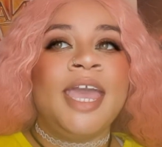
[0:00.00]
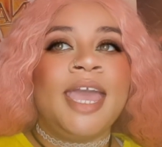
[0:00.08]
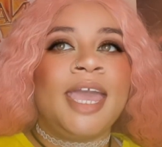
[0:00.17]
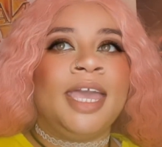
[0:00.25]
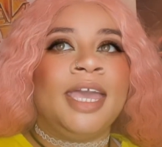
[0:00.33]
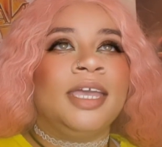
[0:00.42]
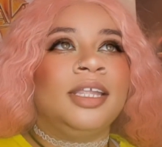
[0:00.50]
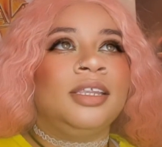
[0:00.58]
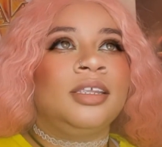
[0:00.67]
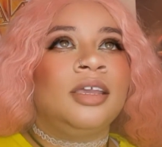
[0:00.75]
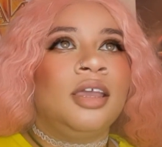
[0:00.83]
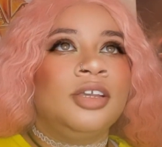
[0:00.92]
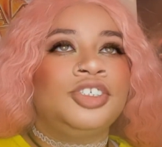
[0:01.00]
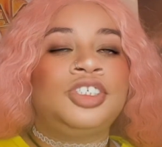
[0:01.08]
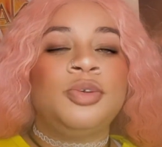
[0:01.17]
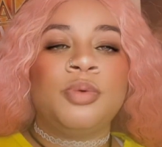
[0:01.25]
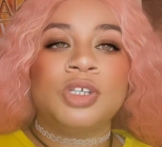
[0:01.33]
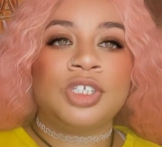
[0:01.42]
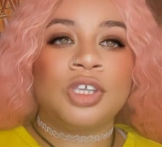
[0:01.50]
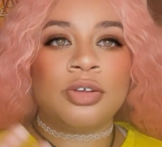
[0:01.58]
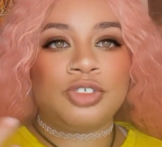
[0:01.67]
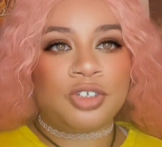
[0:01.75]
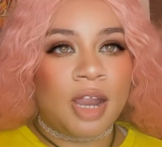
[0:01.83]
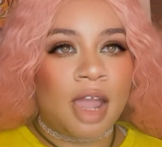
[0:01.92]
and she wants to
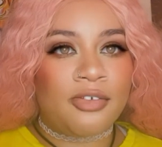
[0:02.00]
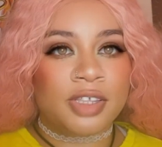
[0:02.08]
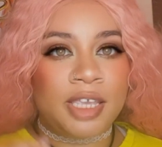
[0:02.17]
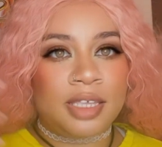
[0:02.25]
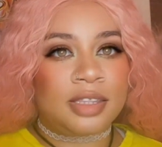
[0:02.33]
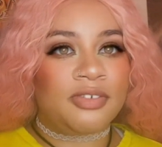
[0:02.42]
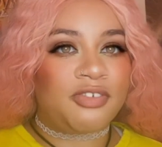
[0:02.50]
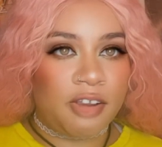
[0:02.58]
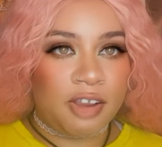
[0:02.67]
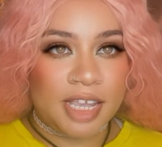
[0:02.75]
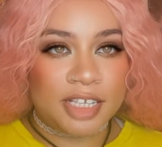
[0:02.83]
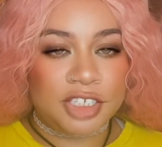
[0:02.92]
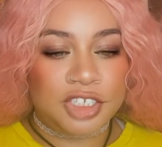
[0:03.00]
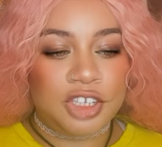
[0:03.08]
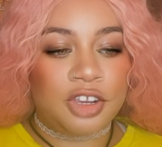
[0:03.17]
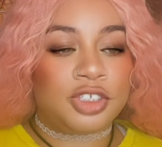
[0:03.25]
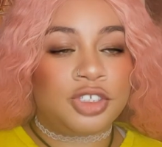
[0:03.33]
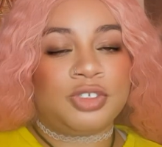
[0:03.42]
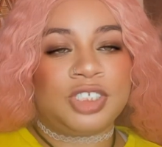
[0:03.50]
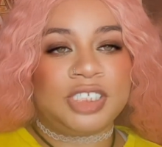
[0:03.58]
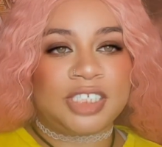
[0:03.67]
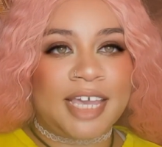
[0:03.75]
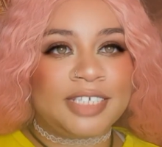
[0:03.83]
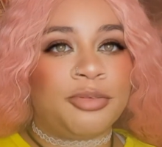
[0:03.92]
go traveling the very next year. So
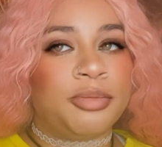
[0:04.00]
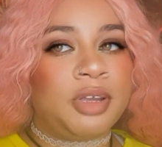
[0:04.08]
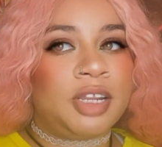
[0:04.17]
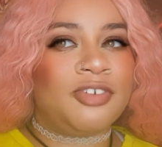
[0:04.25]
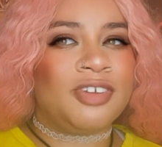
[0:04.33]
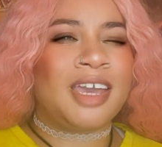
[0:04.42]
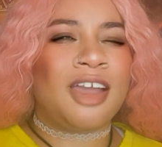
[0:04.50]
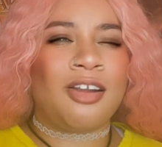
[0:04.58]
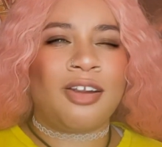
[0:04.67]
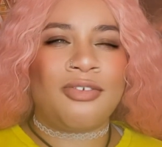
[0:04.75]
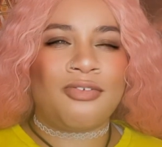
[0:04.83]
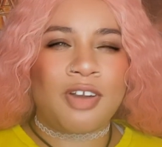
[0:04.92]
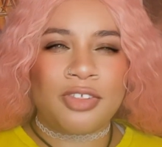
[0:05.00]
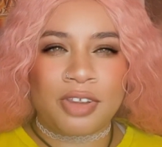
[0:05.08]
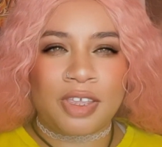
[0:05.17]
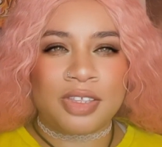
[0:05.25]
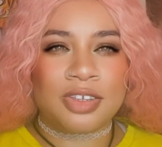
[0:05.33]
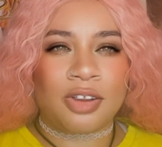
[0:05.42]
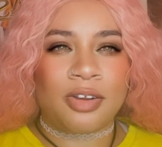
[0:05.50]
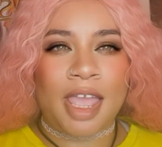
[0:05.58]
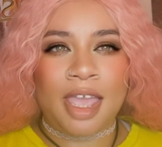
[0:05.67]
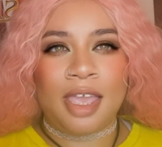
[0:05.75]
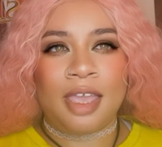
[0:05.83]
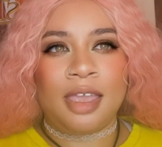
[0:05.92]
she's asked for money for that. Her father gets her
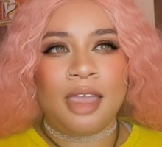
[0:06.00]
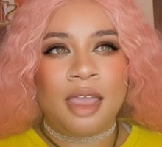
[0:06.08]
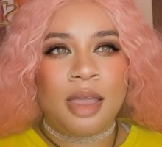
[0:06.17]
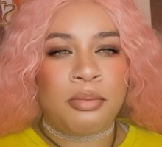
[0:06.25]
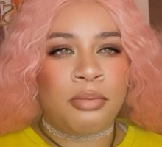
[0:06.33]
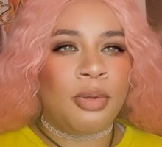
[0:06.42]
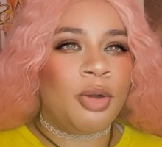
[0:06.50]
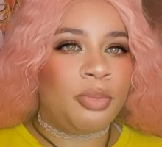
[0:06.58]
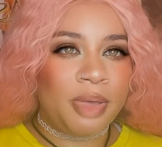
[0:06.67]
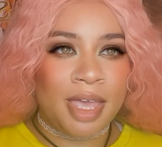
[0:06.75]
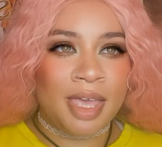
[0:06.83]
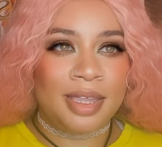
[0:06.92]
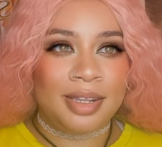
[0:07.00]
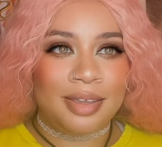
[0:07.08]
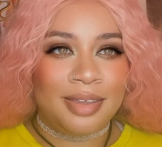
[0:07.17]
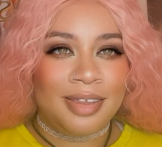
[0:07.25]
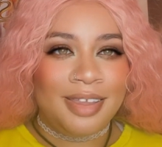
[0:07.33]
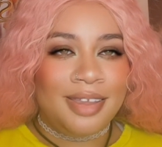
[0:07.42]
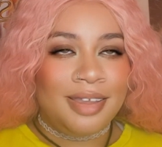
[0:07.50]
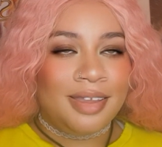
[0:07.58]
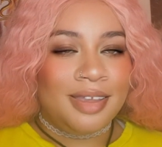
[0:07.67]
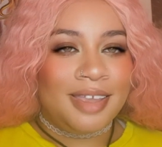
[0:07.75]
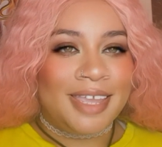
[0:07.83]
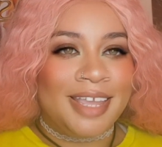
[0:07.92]
a moped
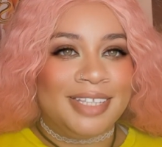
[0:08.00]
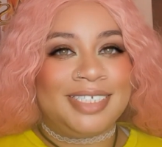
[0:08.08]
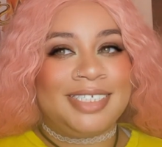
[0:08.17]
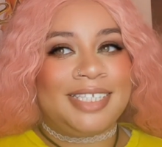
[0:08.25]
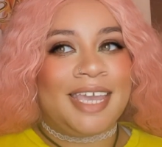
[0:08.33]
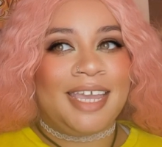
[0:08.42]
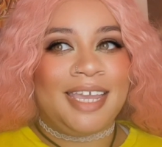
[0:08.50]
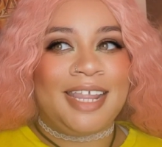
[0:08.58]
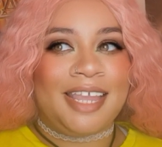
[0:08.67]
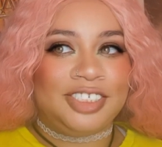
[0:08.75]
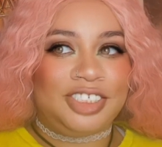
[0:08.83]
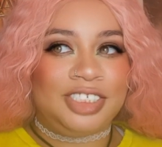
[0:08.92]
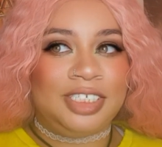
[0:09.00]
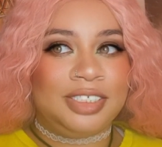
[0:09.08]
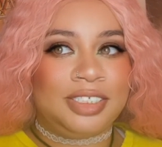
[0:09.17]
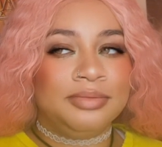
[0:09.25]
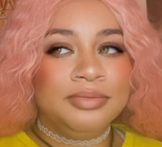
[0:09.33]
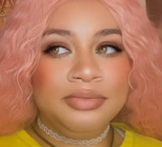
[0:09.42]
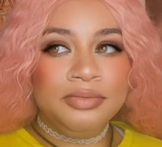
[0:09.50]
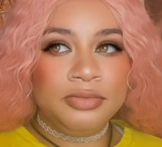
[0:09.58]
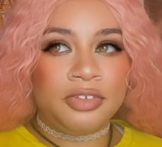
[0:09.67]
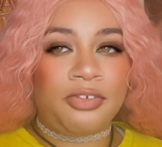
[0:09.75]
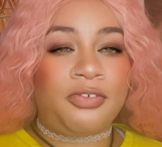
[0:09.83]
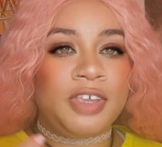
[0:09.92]
instead, and she's
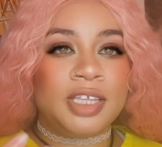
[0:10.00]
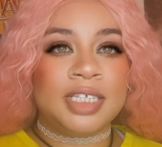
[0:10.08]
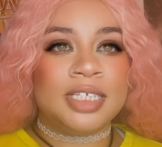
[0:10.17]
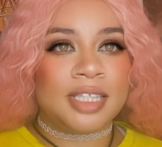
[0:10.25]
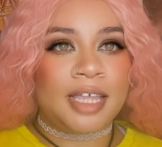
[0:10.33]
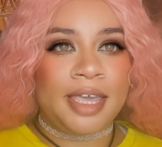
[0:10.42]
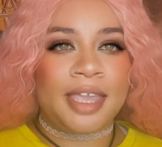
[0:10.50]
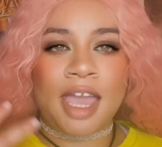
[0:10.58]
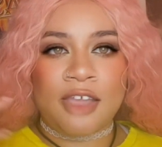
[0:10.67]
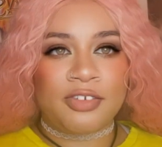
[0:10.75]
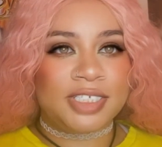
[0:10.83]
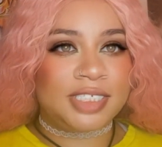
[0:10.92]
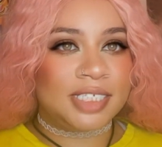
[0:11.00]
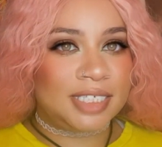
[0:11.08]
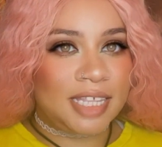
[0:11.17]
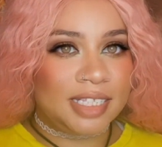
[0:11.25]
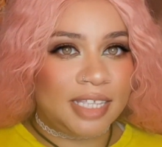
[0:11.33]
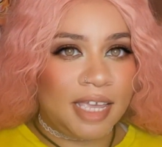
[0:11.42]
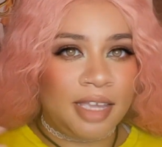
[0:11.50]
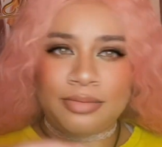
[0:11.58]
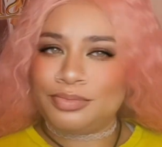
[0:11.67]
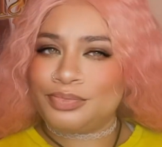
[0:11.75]
feeling like ever since that day,